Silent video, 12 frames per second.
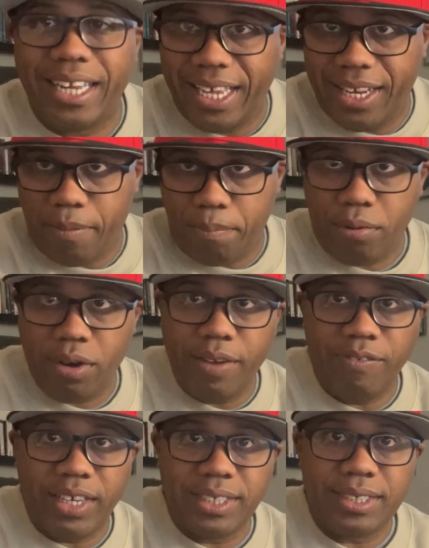in the
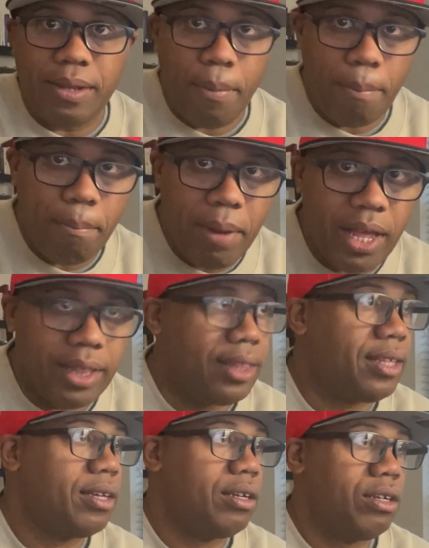previous month,
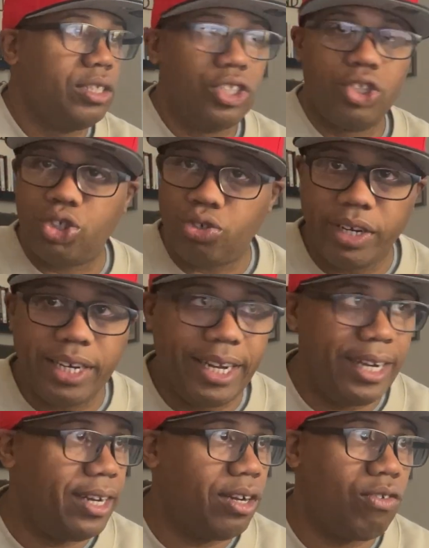
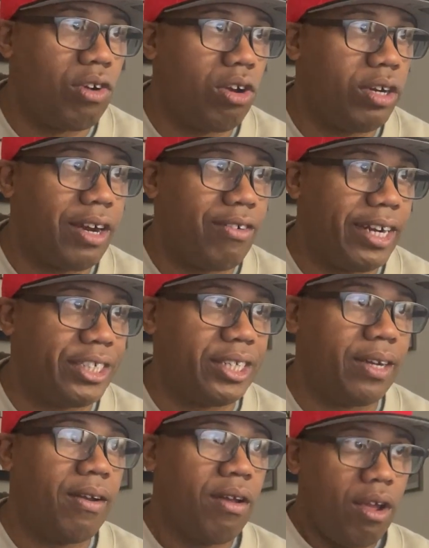trending in the wrong
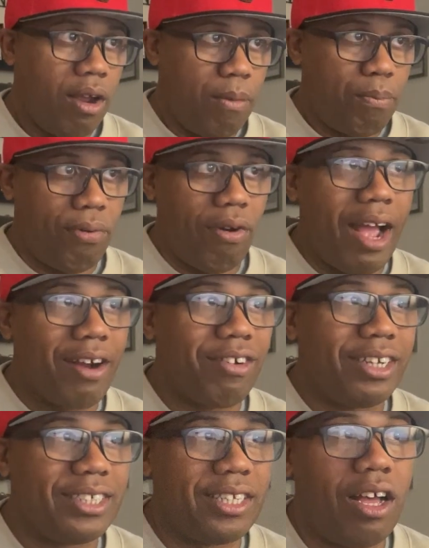direction.
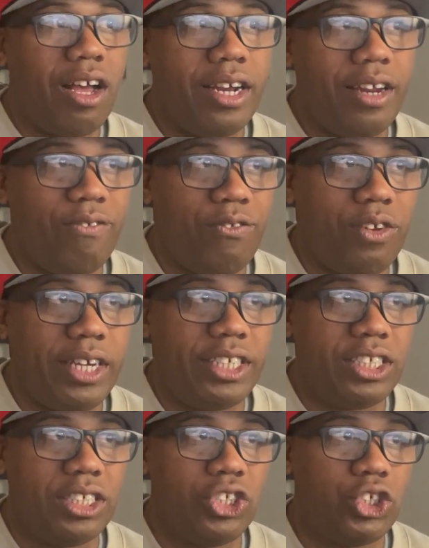Progress on
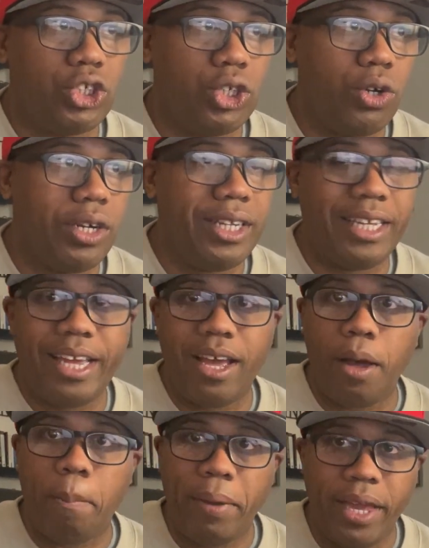inflation certainly
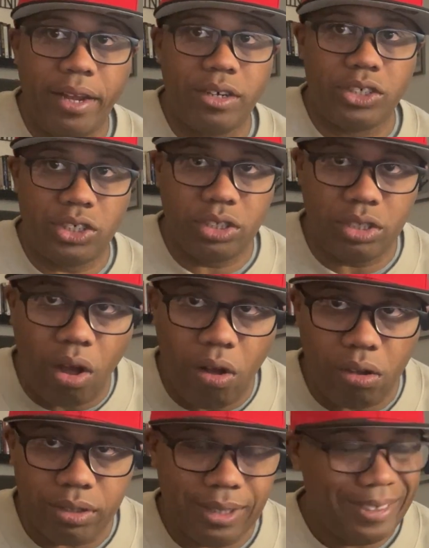appears
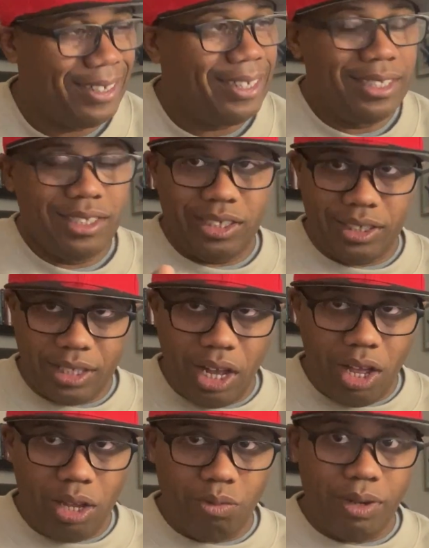stalled.
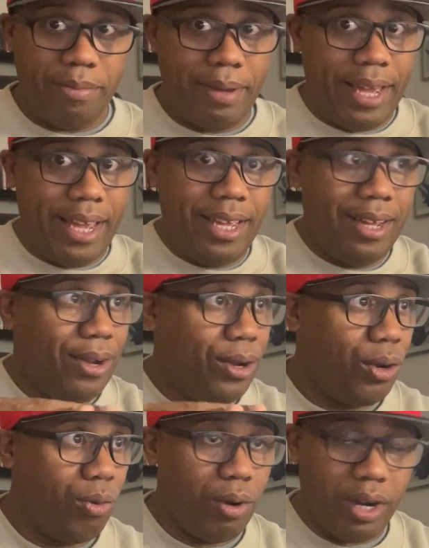Stalled would be,
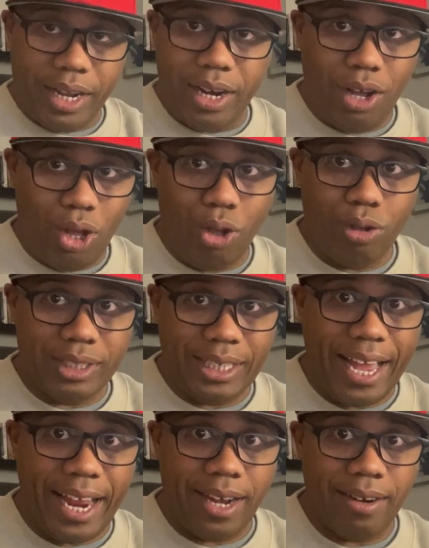we're going to hold tight.